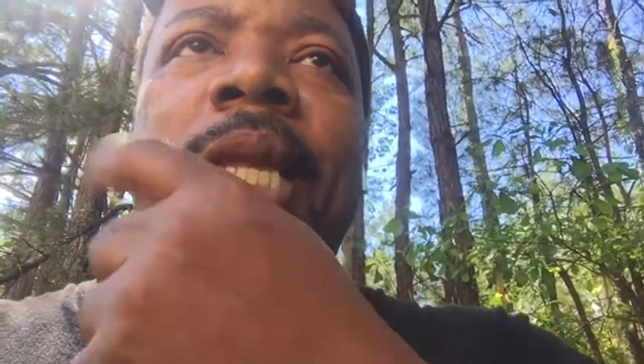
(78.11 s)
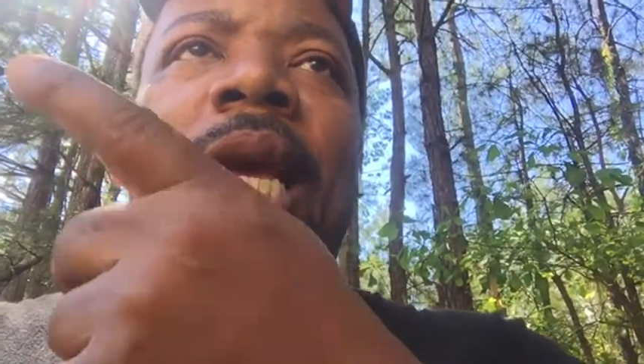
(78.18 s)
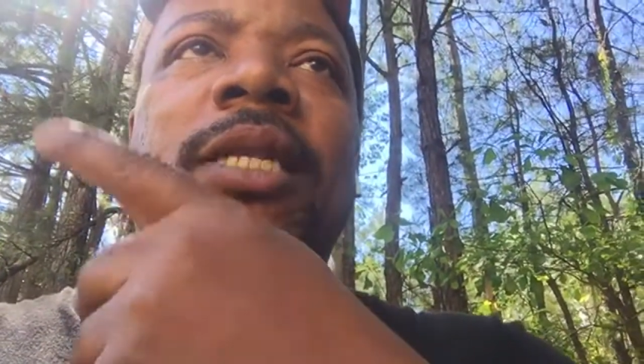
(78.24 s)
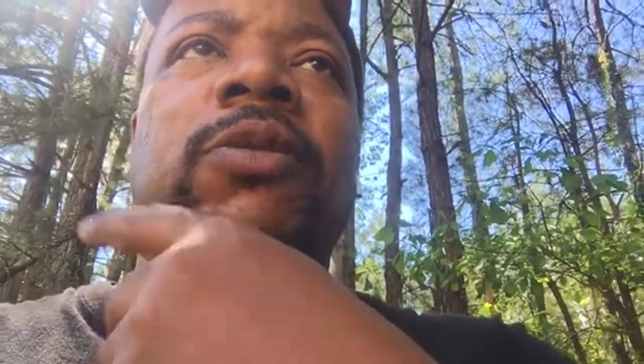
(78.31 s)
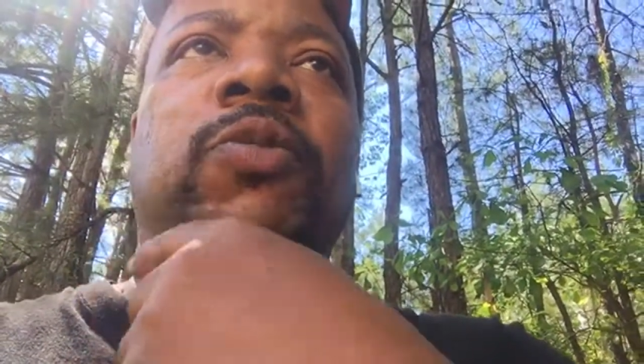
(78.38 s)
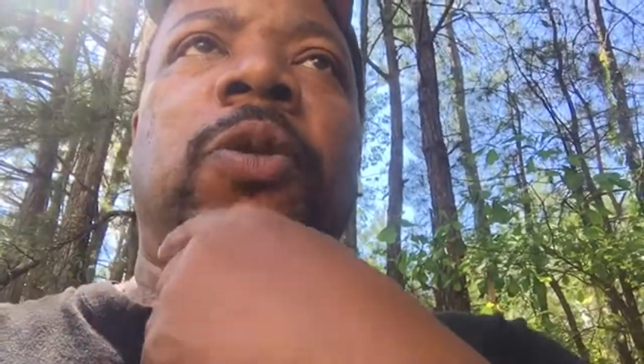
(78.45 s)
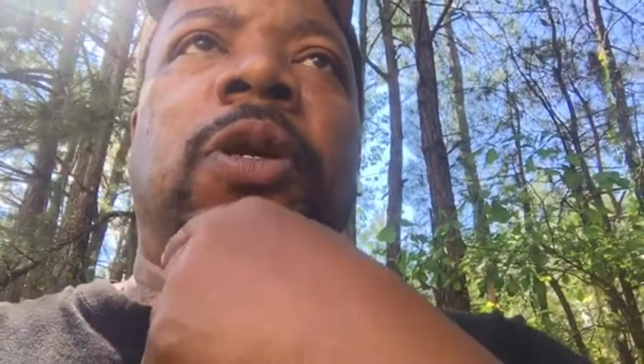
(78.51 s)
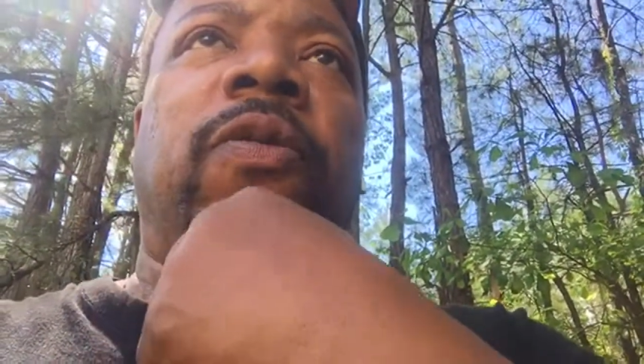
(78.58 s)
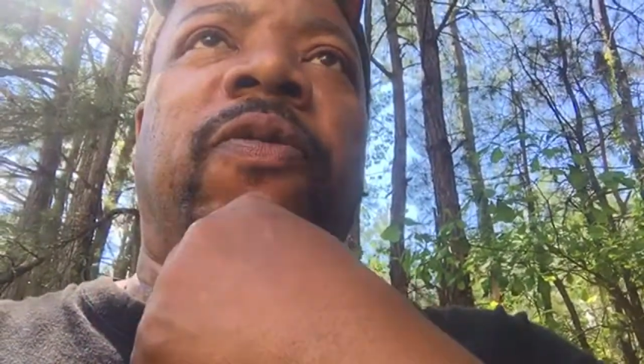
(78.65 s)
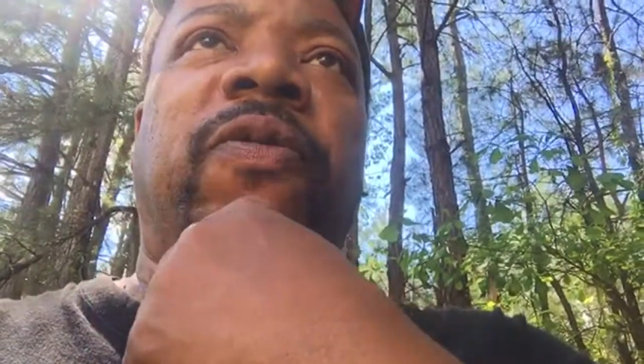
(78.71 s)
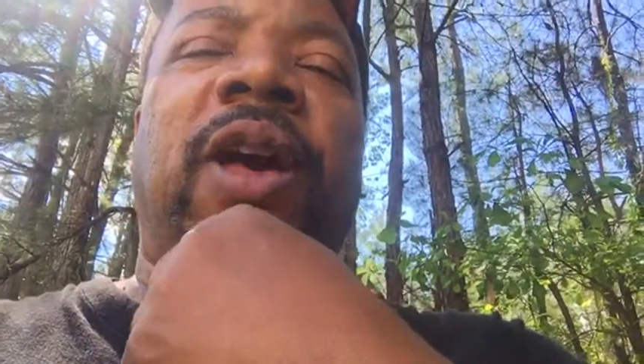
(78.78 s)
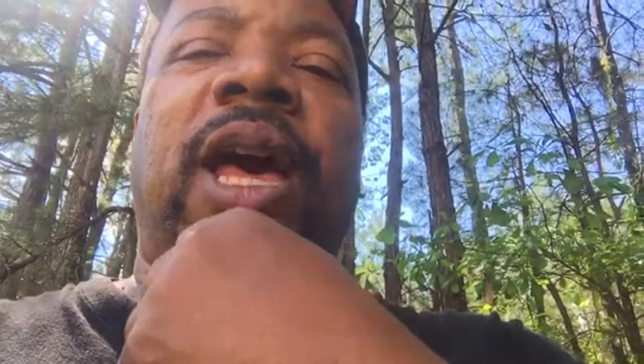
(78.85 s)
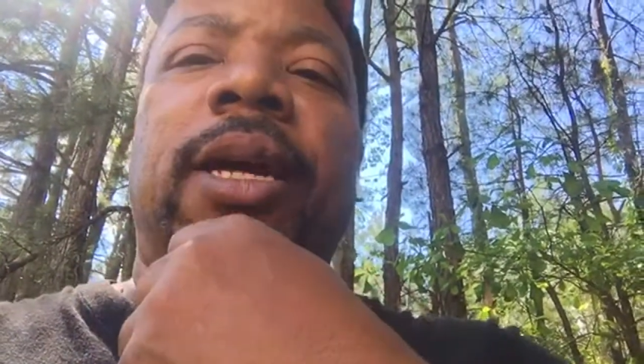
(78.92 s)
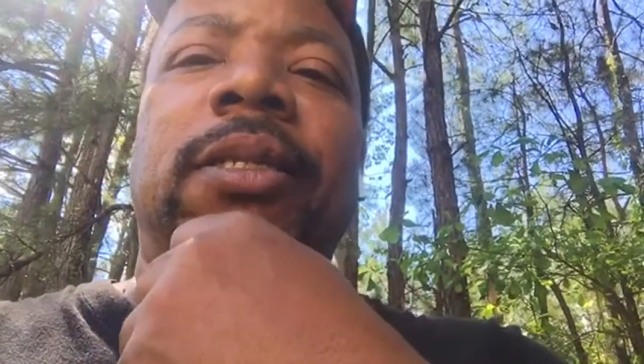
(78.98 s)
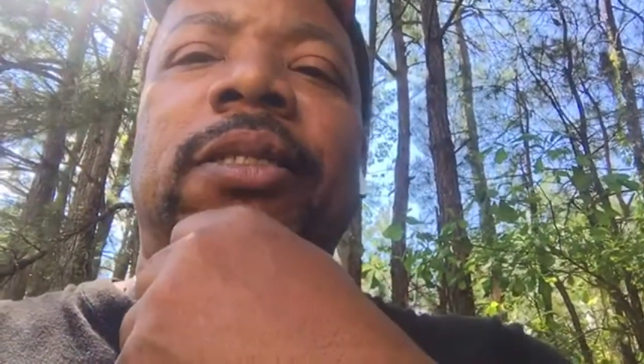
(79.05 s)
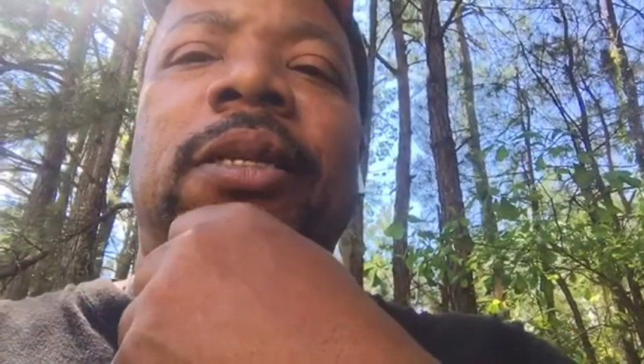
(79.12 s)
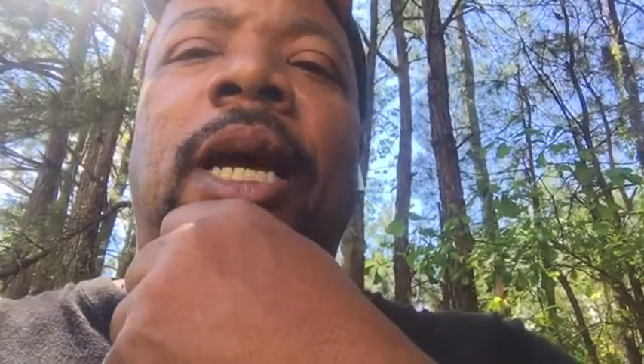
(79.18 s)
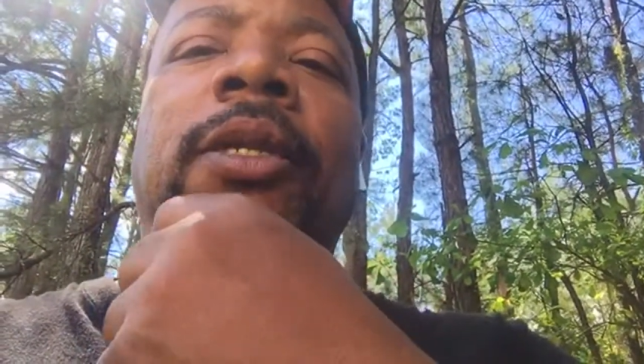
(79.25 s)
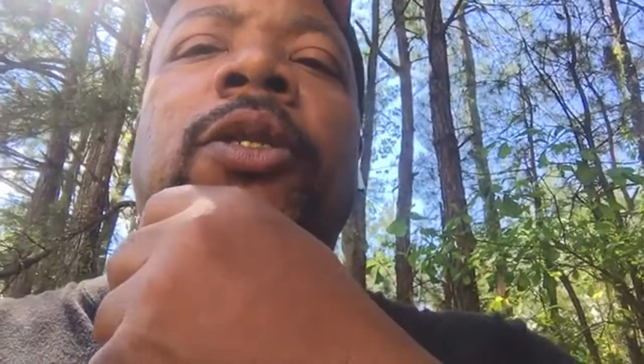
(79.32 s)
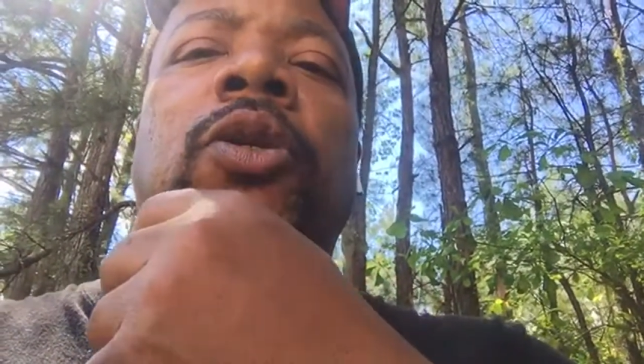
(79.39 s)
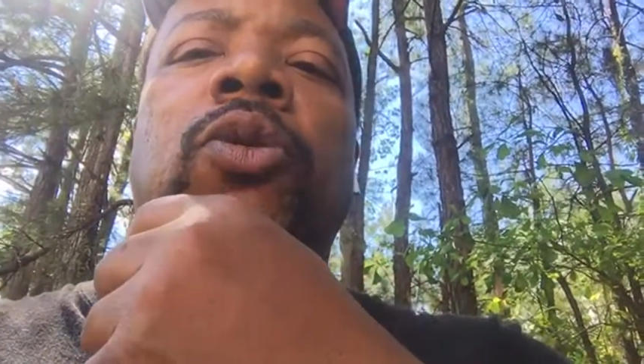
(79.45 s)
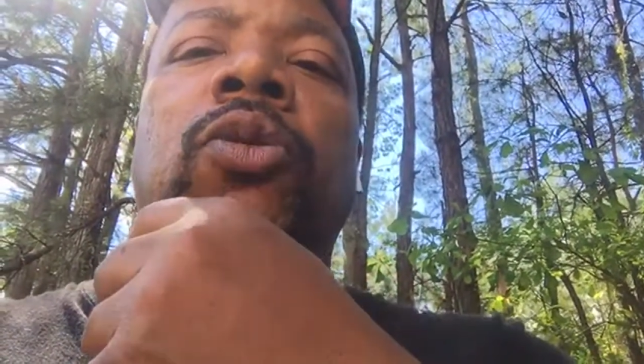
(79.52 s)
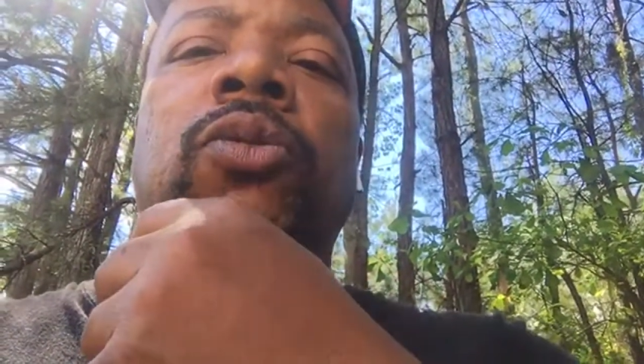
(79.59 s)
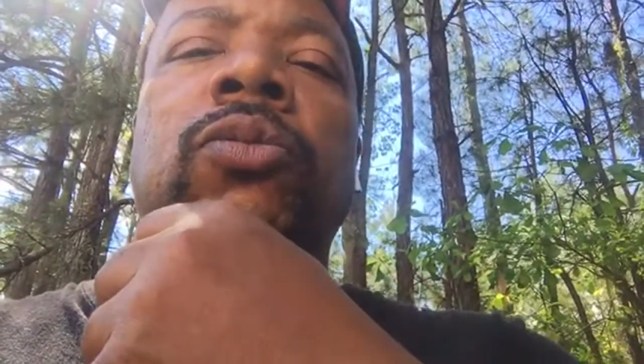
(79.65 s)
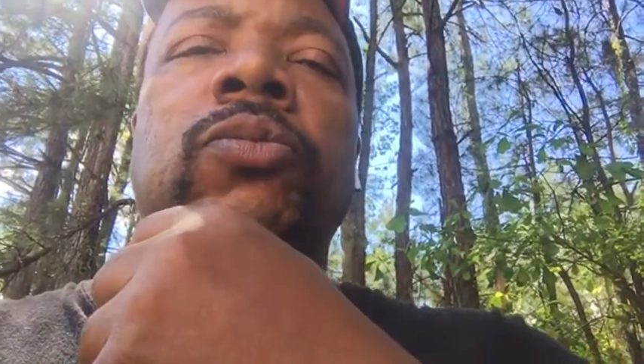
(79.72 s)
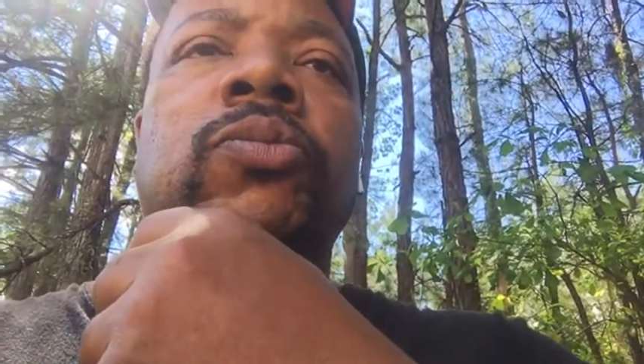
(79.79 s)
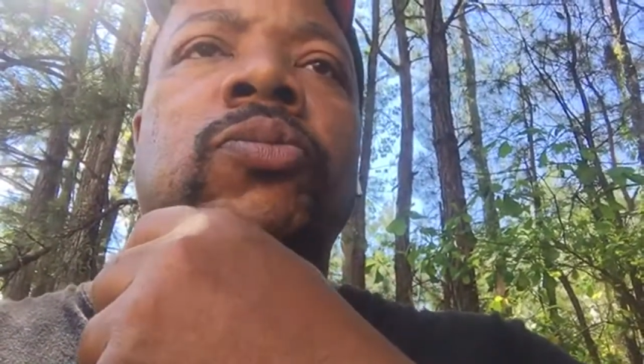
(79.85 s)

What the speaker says: That's real facts. I do.